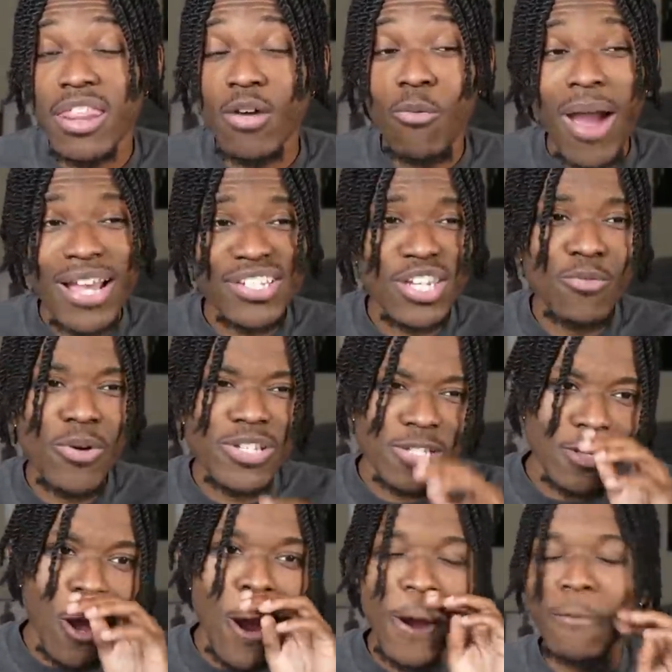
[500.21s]
the Washington
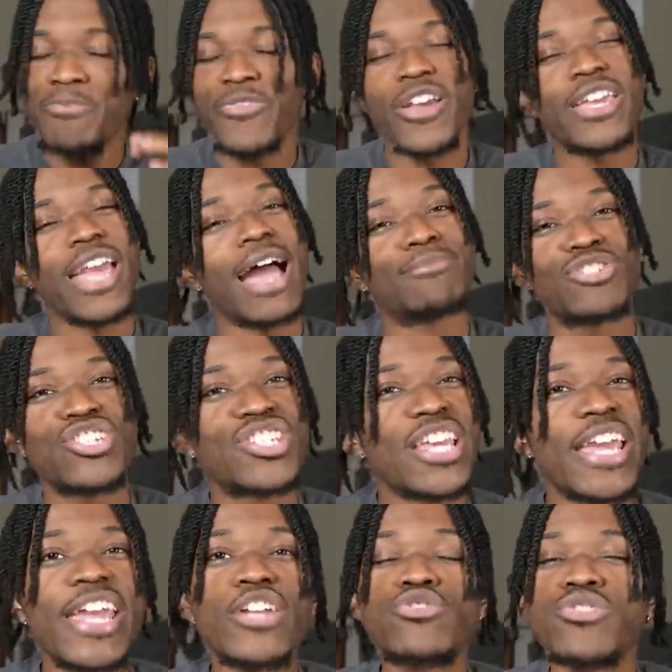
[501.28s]
Wizards are, like, I'm just
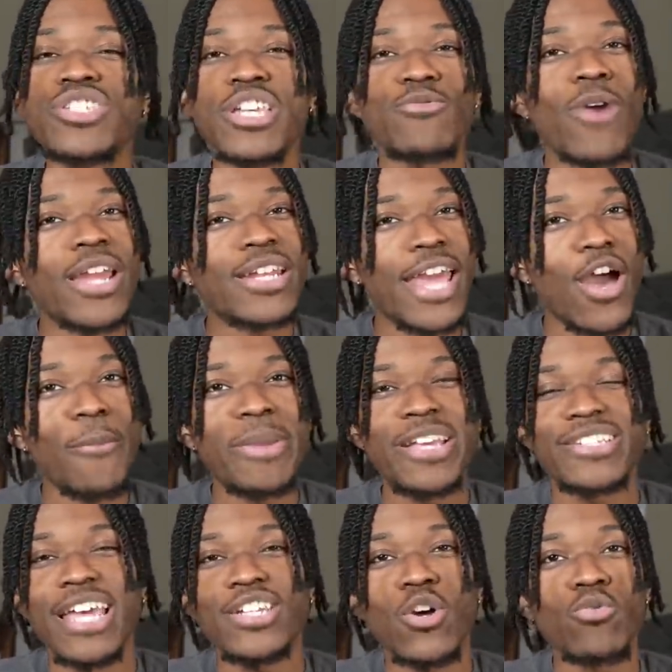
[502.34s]
saying, interesting right now
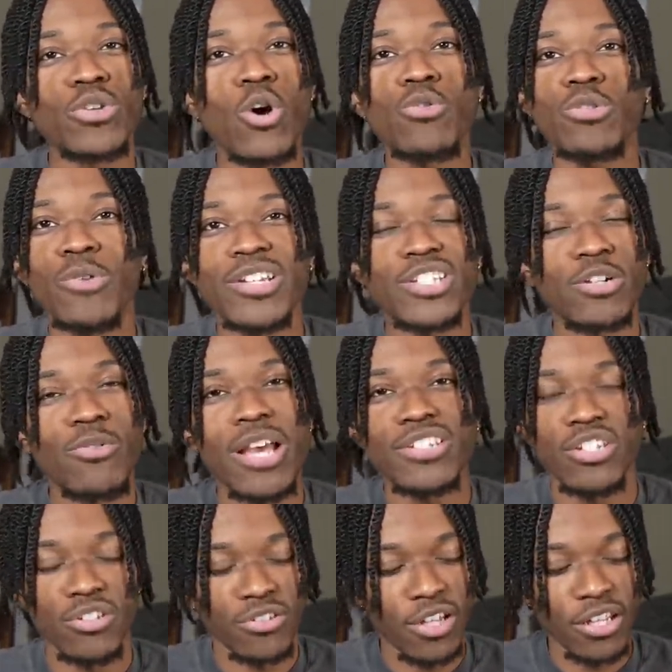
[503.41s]
because I don't know what the rest of the
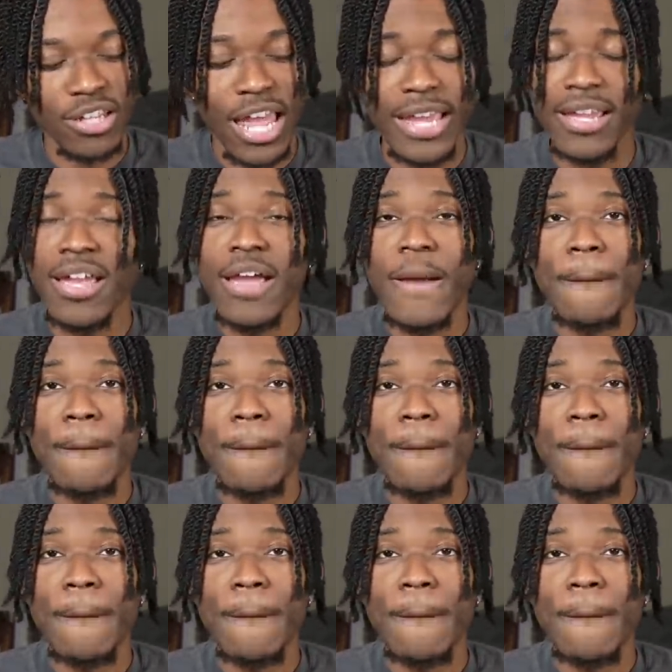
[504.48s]
roster is going to look like.